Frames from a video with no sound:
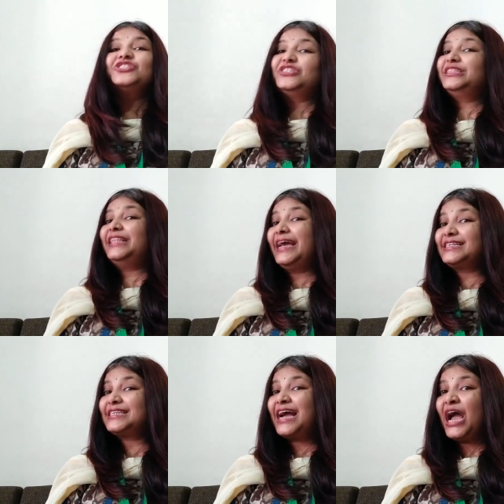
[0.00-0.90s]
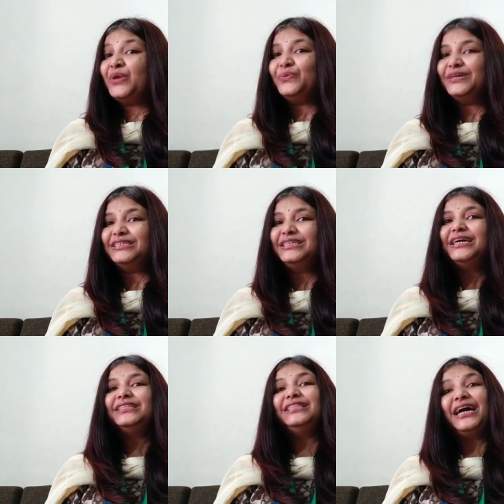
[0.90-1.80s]
So the next I word
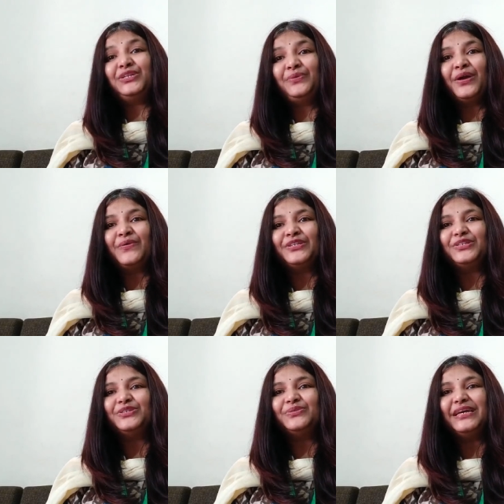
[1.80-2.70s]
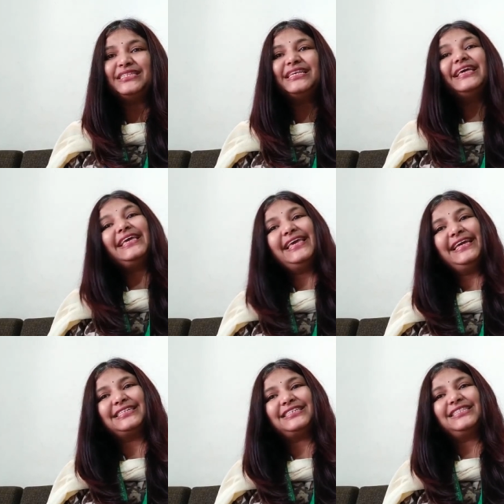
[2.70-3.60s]
that we are going to do is
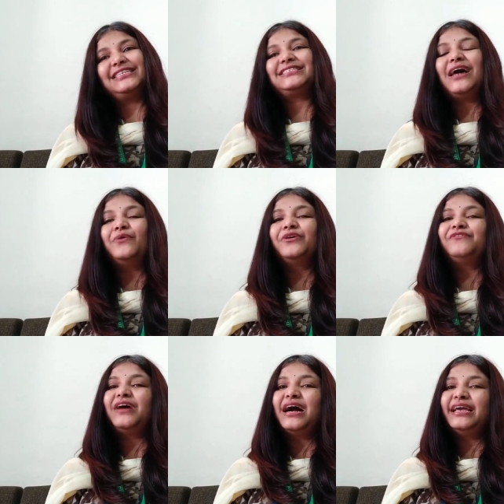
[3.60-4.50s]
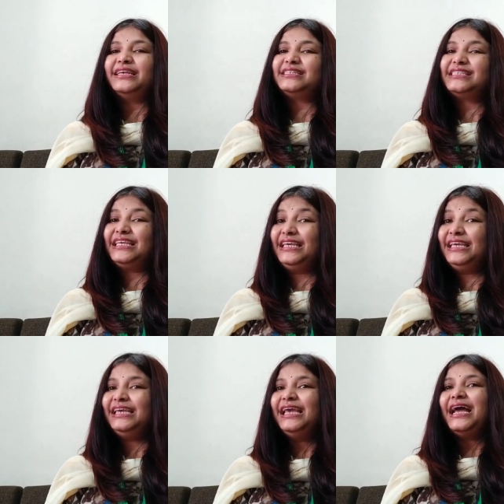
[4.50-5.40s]
it. The sound of I is E
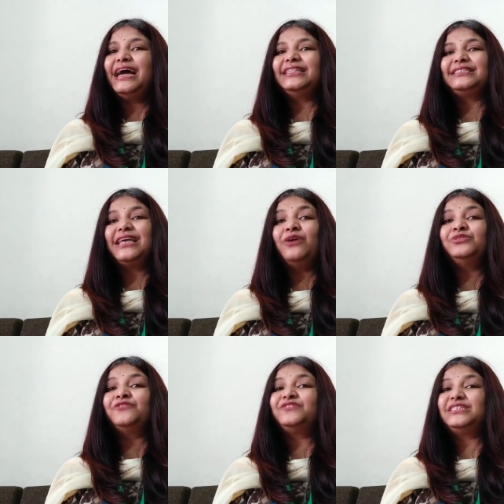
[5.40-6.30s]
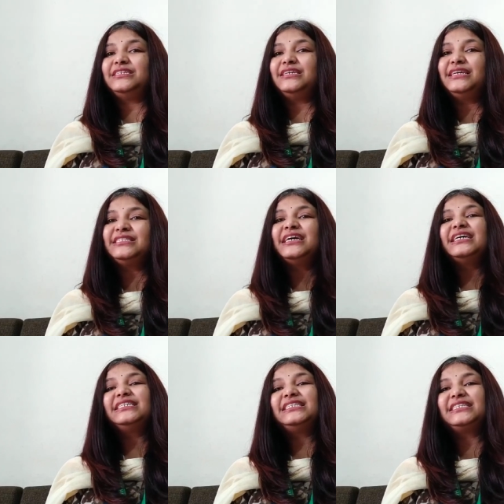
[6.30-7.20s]
and the sound of T is
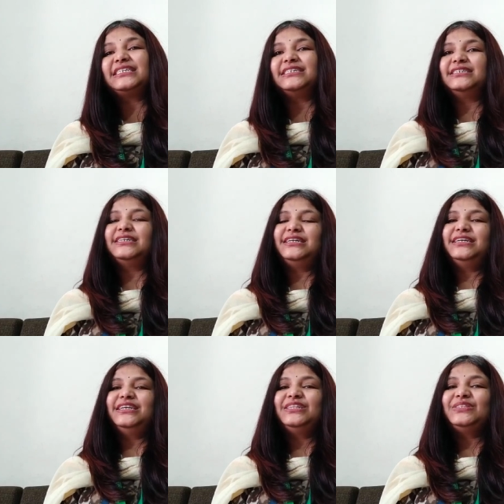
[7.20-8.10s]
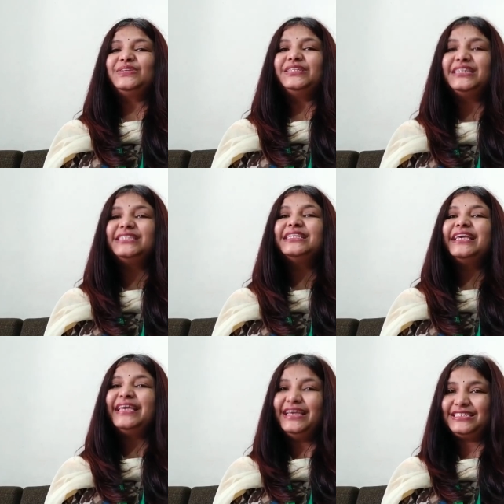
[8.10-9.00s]
T. So it is
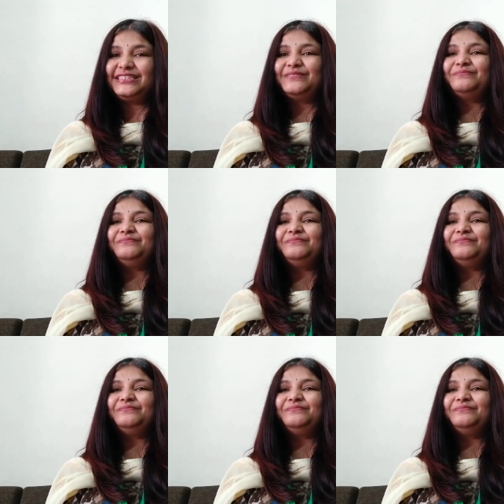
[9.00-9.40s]
it.